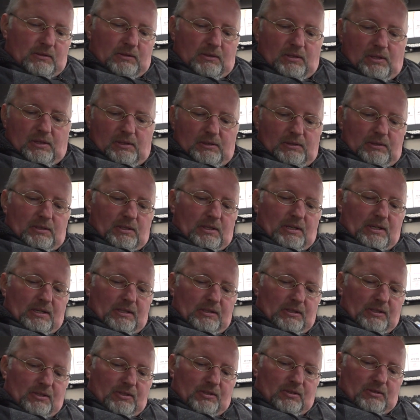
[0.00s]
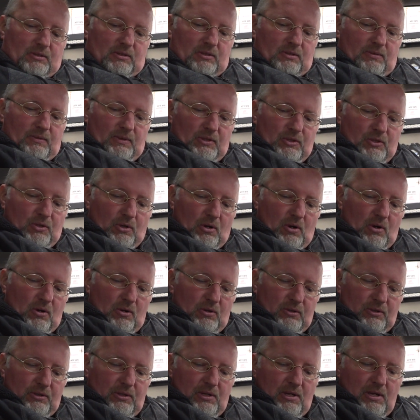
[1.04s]
Turn the ignition switch
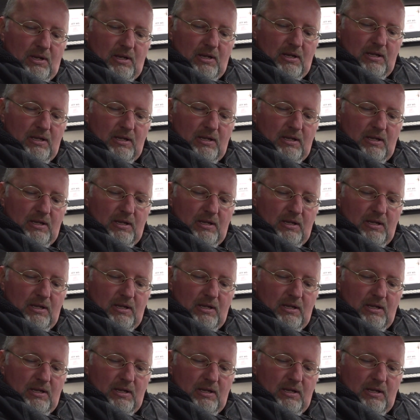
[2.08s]
on